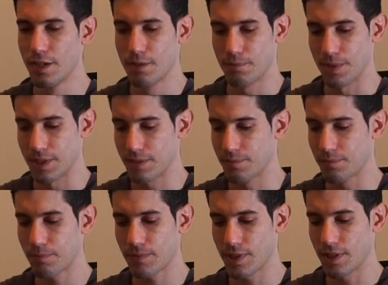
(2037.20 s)
But
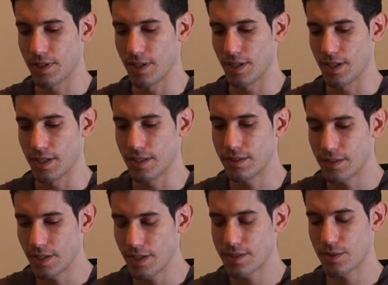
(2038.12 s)
uh, it
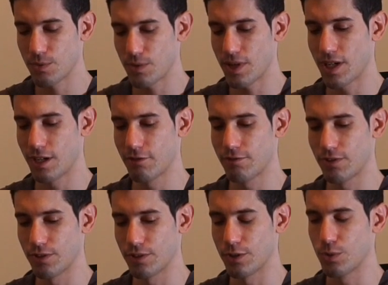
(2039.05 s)
takes a while
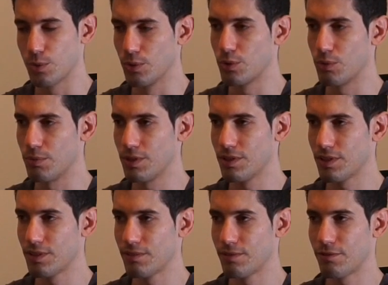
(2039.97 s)
for the tool to
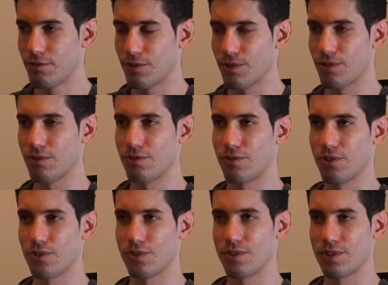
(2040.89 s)
build, for,
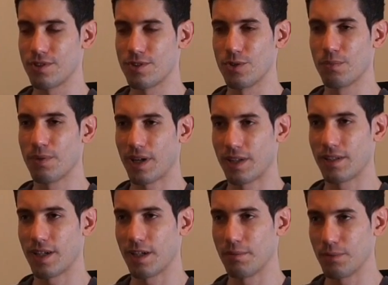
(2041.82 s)
for this new
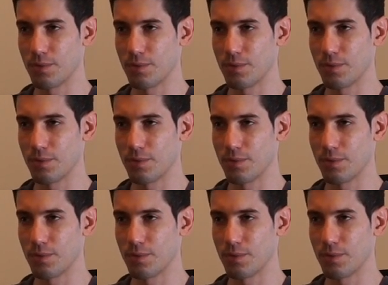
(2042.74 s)
paradigm to